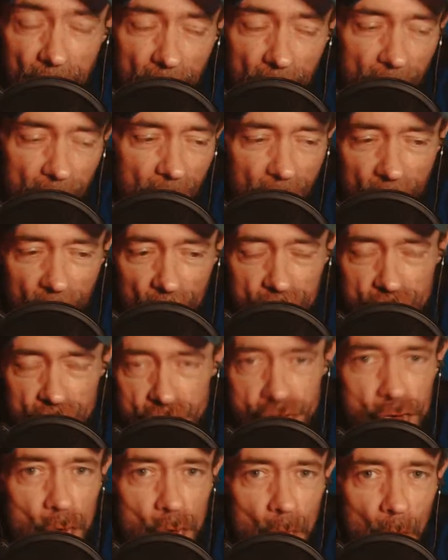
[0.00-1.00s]
or you're just
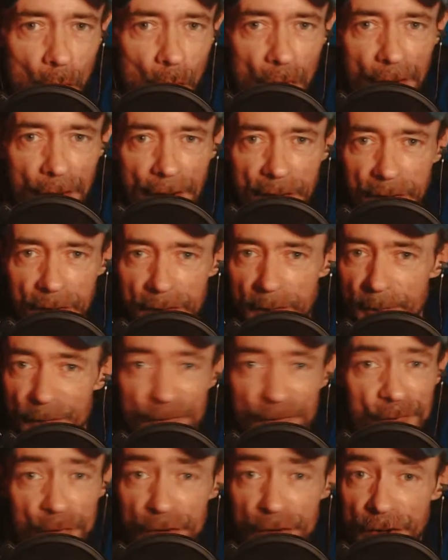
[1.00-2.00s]
so worn out that
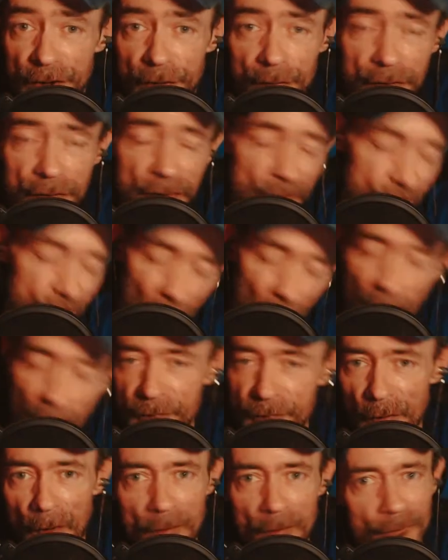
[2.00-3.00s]
before you know it, you've
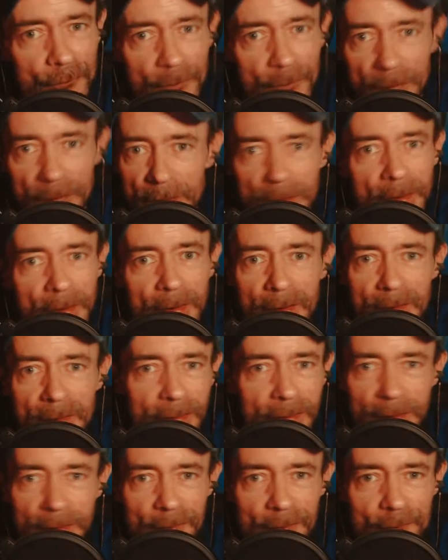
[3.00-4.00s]
dropped off and
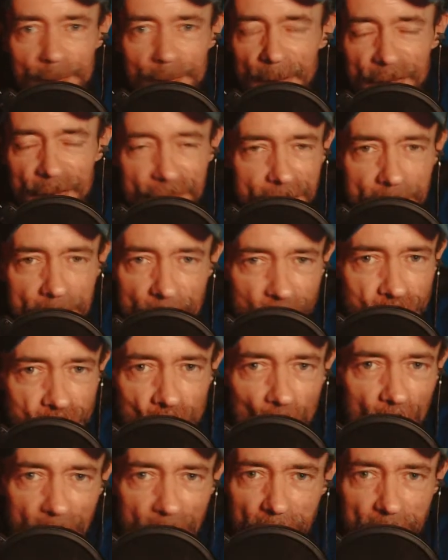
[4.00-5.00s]
you've missed the
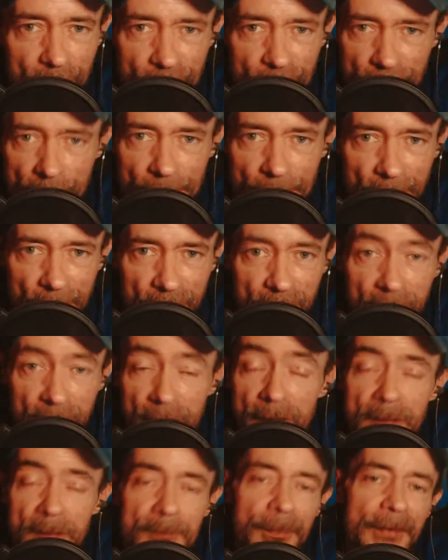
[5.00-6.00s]
majority of something.
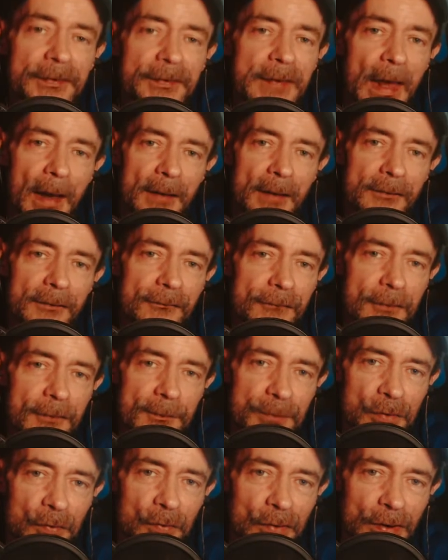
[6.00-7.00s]
But that's the
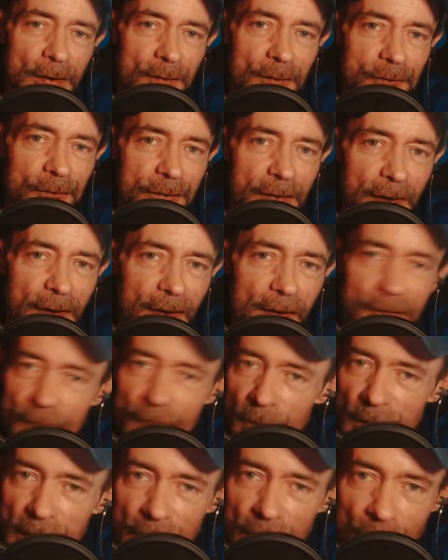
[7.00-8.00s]
beauty of it, right? Because
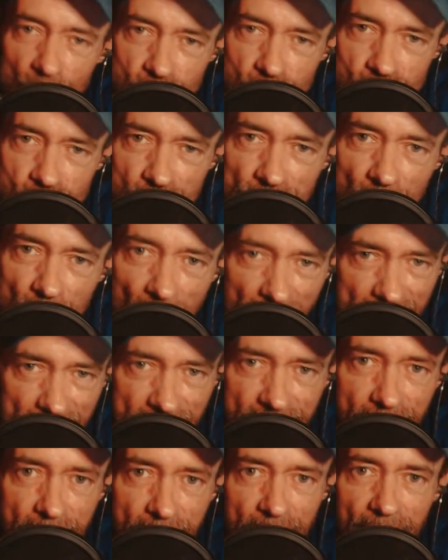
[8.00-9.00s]
we can always
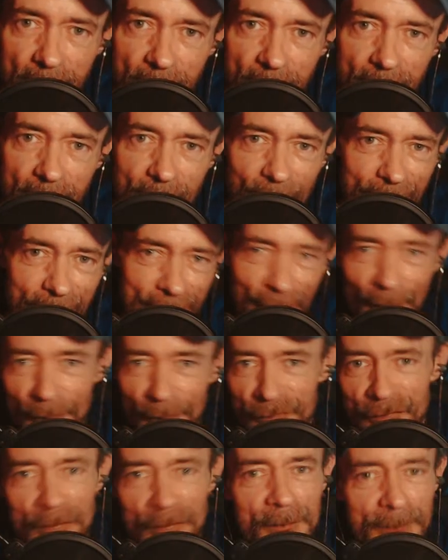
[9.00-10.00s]
rewind. We can
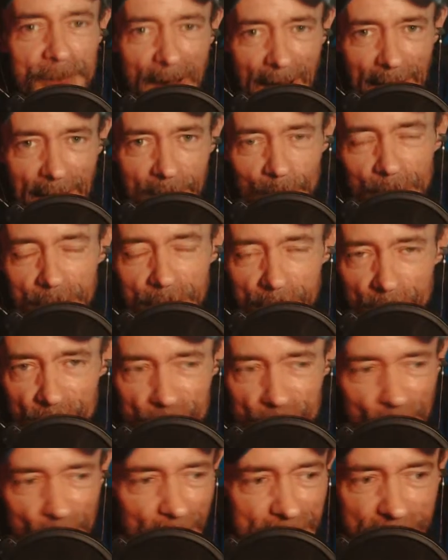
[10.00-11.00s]
always go back. We can always
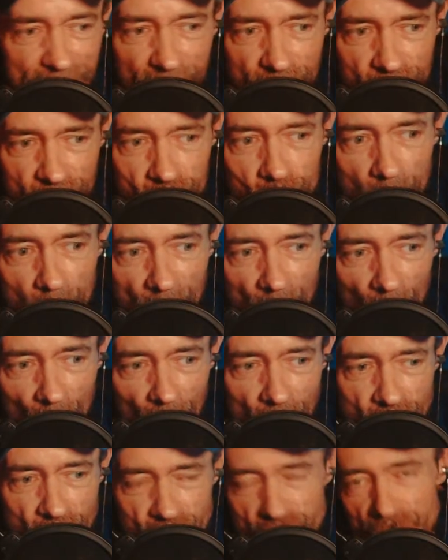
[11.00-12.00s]
find out just what it
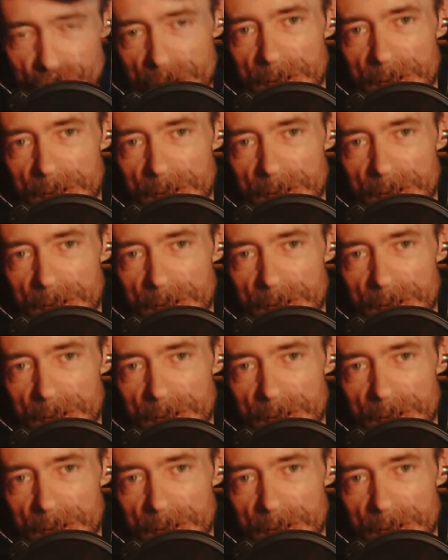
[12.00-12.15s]
was